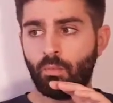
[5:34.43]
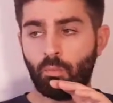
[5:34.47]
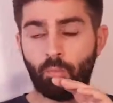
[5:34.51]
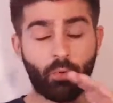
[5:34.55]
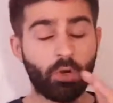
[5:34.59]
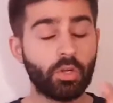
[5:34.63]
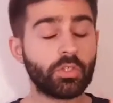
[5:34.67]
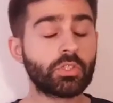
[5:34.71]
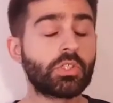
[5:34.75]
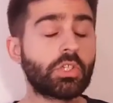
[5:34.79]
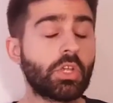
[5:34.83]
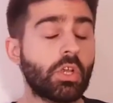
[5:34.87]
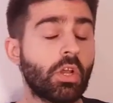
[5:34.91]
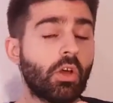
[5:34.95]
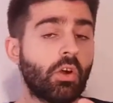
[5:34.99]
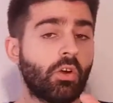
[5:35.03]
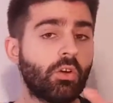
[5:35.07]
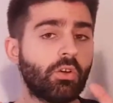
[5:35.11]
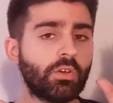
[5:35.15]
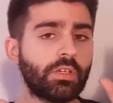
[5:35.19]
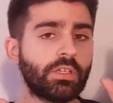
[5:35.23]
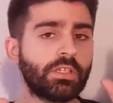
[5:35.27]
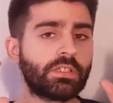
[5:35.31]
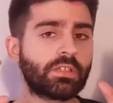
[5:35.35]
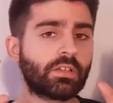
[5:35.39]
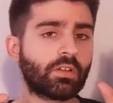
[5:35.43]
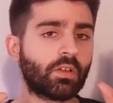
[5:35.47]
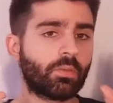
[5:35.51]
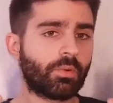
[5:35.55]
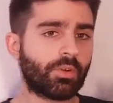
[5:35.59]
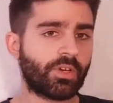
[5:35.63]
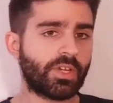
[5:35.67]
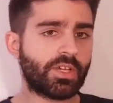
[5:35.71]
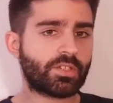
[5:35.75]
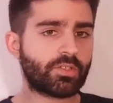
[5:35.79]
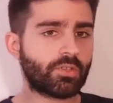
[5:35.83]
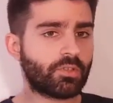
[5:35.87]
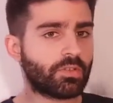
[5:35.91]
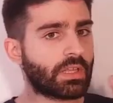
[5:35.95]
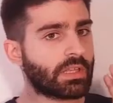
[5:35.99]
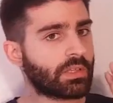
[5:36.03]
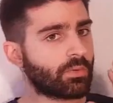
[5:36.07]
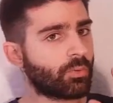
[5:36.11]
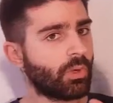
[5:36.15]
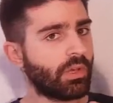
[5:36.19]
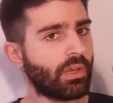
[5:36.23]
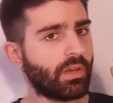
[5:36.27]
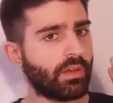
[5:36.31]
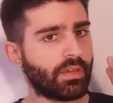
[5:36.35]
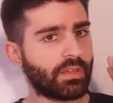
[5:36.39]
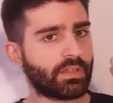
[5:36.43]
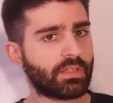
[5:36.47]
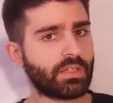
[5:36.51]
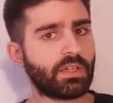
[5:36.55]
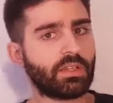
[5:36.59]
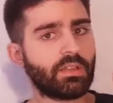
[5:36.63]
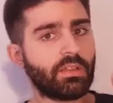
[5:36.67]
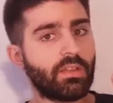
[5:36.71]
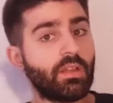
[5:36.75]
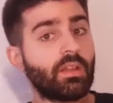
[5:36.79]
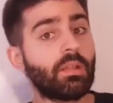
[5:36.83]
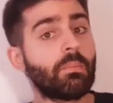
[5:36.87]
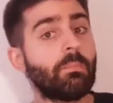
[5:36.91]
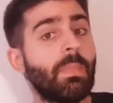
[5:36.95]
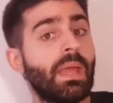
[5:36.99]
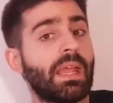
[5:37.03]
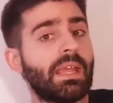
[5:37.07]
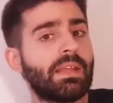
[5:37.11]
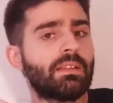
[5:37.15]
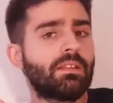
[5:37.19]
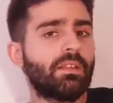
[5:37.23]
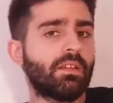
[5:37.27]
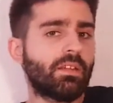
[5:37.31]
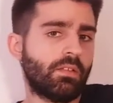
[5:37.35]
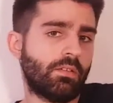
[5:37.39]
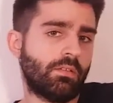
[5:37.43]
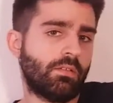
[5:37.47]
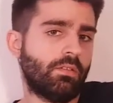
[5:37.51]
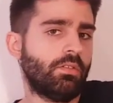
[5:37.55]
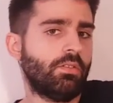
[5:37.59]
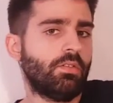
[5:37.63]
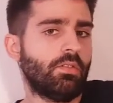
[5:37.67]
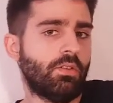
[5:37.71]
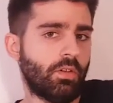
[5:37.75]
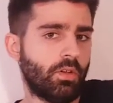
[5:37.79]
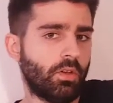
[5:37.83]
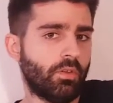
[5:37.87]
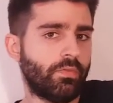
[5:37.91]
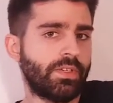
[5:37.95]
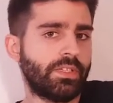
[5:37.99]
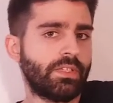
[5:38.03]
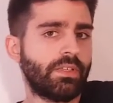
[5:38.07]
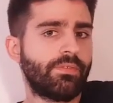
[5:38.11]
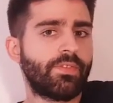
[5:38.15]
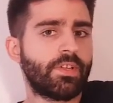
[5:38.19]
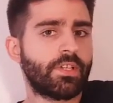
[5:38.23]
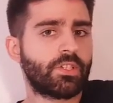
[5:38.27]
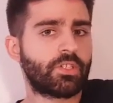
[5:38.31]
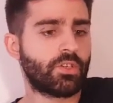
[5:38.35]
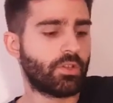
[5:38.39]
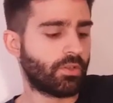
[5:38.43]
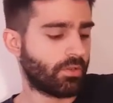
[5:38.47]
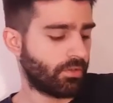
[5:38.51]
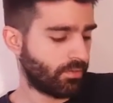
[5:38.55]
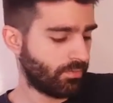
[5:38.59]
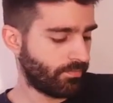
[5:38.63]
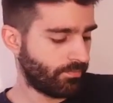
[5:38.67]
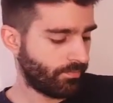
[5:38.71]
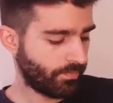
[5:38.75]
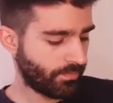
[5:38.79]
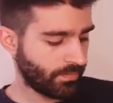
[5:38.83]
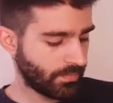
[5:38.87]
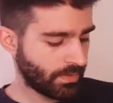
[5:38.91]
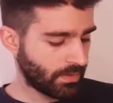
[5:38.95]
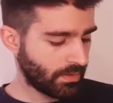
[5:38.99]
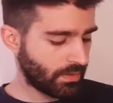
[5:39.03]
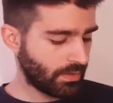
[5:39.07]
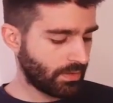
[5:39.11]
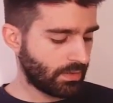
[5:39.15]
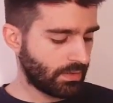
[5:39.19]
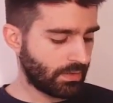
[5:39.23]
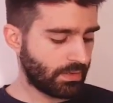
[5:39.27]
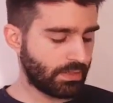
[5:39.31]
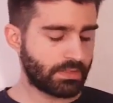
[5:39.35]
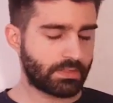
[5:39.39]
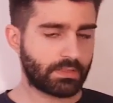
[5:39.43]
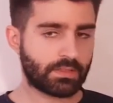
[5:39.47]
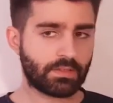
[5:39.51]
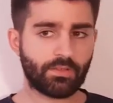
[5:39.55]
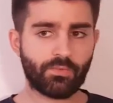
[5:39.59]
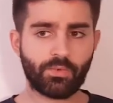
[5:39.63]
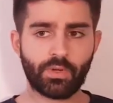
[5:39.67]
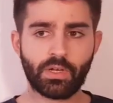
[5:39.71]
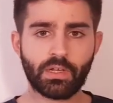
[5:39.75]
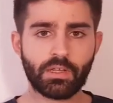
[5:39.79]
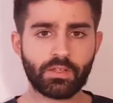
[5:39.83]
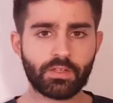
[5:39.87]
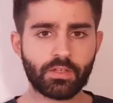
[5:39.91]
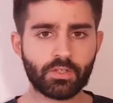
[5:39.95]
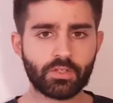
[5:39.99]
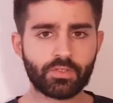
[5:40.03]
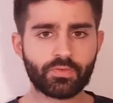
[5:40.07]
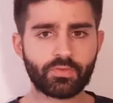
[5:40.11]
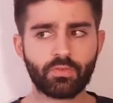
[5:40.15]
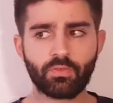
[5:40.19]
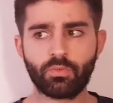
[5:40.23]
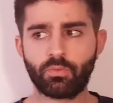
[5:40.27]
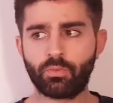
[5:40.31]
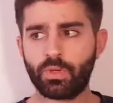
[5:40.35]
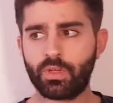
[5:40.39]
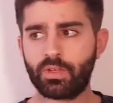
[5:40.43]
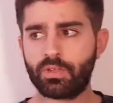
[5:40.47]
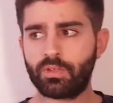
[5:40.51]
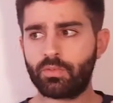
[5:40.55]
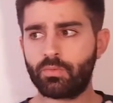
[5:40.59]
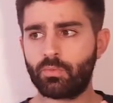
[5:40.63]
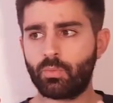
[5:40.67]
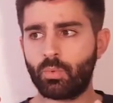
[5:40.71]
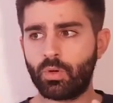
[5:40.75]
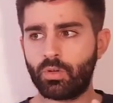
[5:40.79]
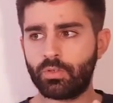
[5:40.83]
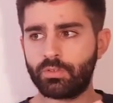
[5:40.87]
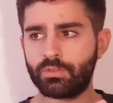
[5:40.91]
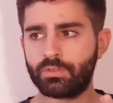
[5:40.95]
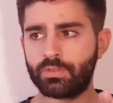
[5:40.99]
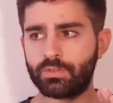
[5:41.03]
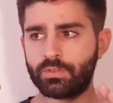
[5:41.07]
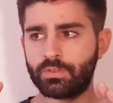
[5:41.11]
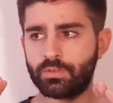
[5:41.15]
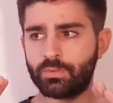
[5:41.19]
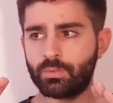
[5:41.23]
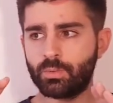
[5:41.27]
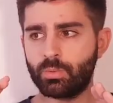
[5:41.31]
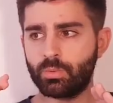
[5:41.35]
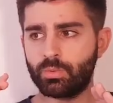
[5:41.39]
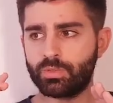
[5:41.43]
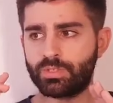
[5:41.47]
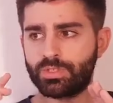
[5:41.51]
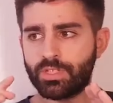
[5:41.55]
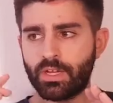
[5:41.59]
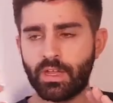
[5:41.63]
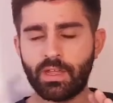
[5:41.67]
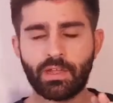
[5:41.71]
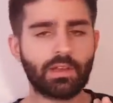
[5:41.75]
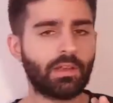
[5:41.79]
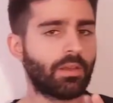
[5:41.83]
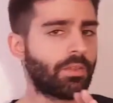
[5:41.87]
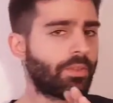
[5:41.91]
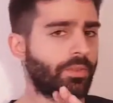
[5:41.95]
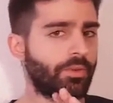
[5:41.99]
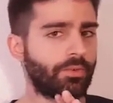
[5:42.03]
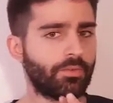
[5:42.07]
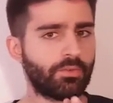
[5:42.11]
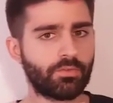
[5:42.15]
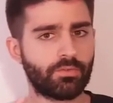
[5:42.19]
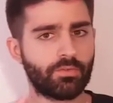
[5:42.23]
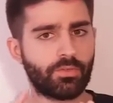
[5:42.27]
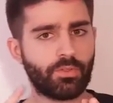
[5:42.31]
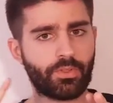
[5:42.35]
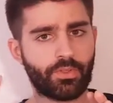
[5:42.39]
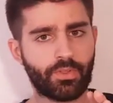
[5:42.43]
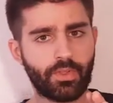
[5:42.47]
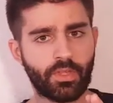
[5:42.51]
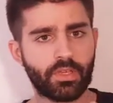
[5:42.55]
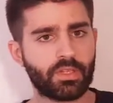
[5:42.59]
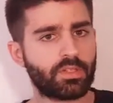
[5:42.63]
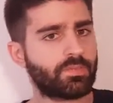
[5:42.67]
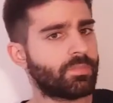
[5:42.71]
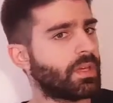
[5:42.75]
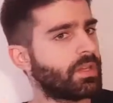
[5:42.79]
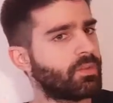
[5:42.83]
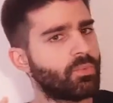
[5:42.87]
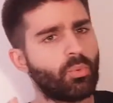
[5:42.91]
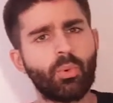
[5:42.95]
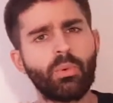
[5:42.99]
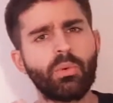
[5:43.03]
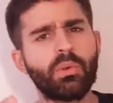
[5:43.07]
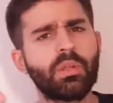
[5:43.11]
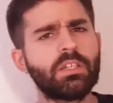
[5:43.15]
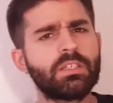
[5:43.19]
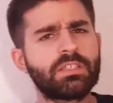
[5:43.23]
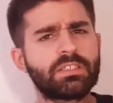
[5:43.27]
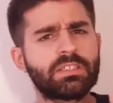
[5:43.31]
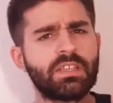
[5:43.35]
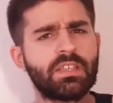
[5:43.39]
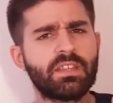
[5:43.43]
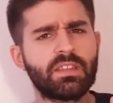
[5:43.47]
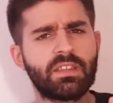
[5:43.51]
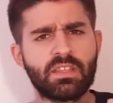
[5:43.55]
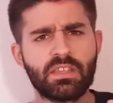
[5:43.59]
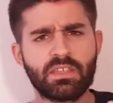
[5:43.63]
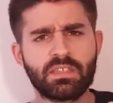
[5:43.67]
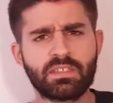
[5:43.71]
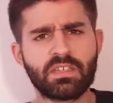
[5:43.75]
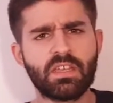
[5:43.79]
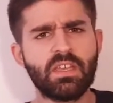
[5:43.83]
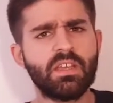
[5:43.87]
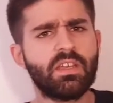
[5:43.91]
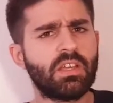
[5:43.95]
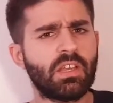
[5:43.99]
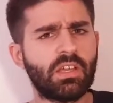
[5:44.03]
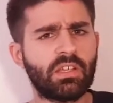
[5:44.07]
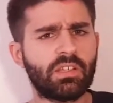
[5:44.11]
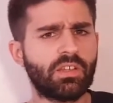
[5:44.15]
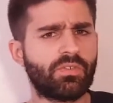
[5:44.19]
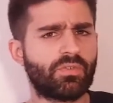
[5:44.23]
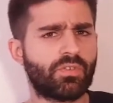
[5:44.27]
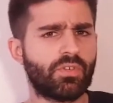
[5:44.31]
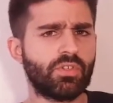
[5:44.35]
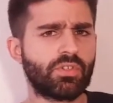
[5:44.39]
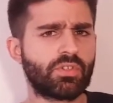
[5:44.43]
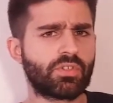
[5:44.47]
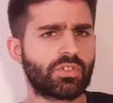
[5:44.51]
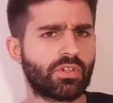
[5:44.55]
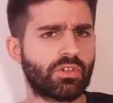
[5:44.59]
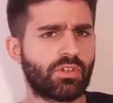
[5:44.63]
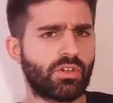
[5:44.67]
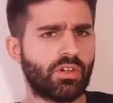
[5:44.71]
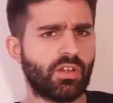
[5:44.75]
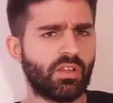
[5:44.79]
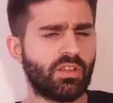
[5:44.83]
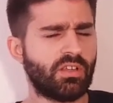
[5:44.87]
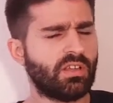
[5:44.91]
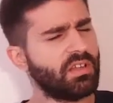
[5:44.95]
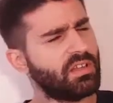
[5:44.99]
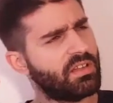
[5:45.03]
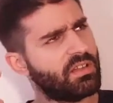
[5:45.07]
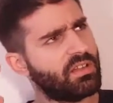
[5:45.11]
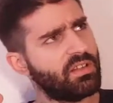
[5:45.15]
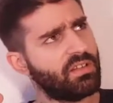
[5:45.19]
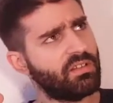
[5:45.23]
Modulo is an operation that will return the remainder of a division. It's really useful when you want to cycle through things, but we will see this in the future